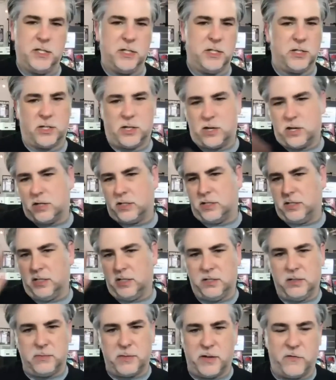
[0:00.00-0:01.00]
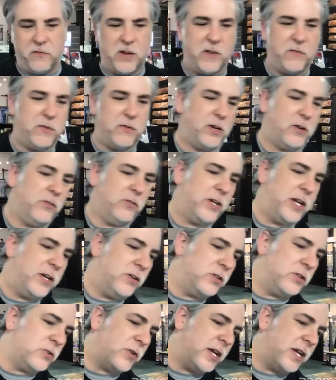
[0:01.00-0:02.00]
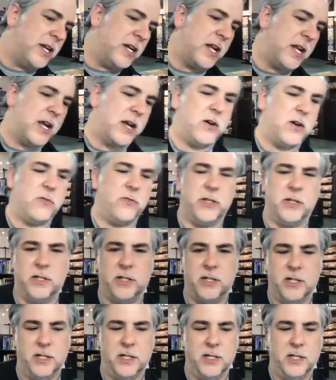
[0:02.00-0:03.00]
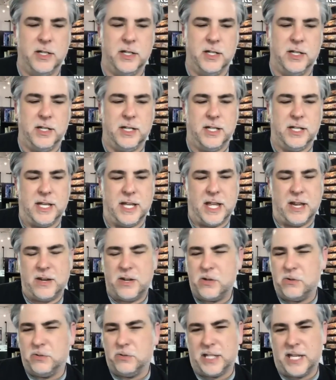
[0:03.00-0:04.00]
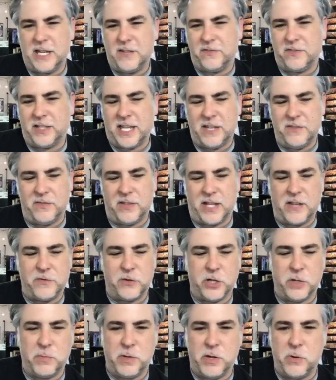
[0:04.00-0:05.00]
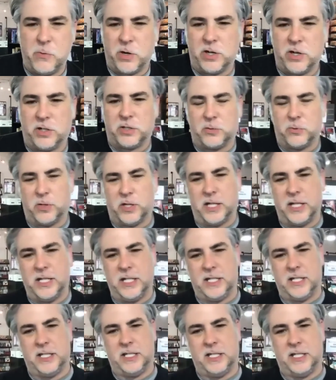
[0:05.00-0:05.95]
to talk to my favorite creators right now, and I don't know, life could be worse, right?